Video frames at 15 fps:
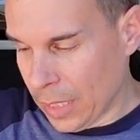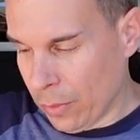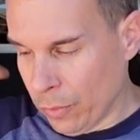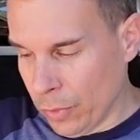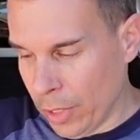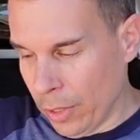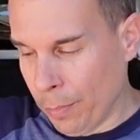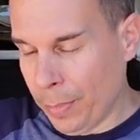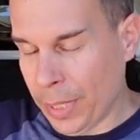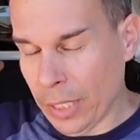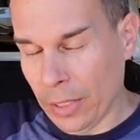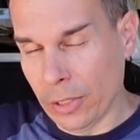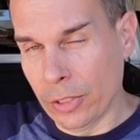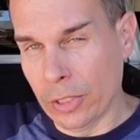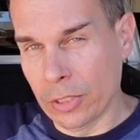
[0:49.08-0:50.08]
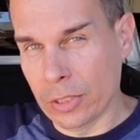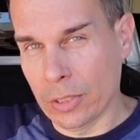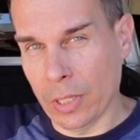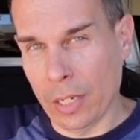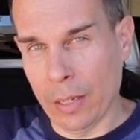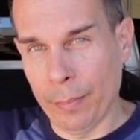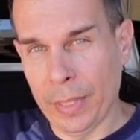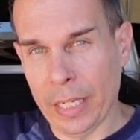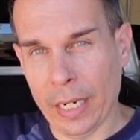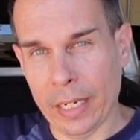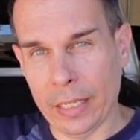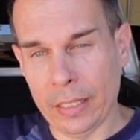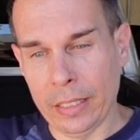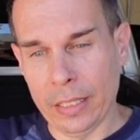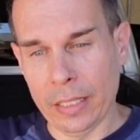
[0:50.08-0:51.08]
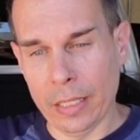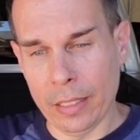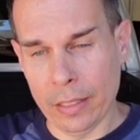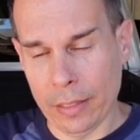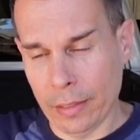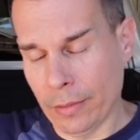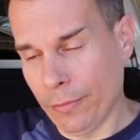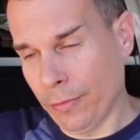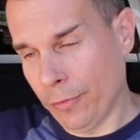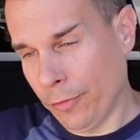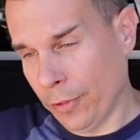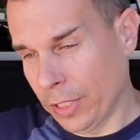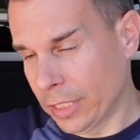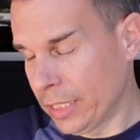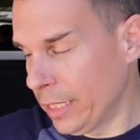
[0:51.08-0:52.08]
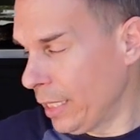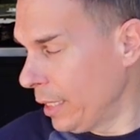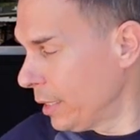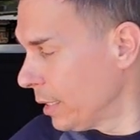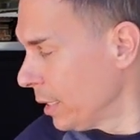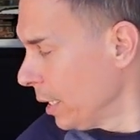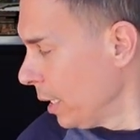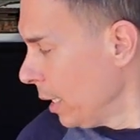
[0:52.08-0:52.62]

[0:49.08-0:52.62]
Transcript: rear pillars behind the front seats,